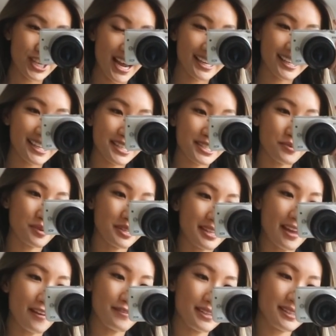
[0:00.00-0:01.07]
jackets with
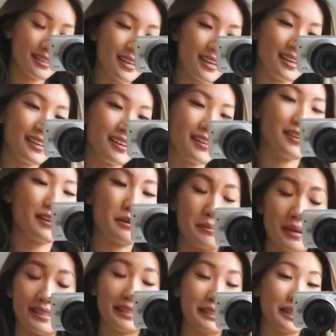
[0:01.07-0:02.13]
everything. Um,
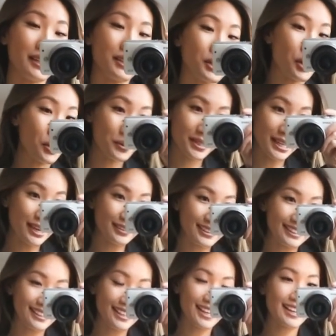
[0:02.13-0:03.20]
I think they go with
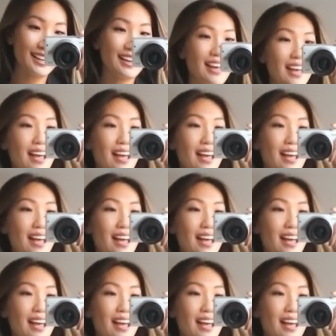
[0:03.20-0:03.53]
everything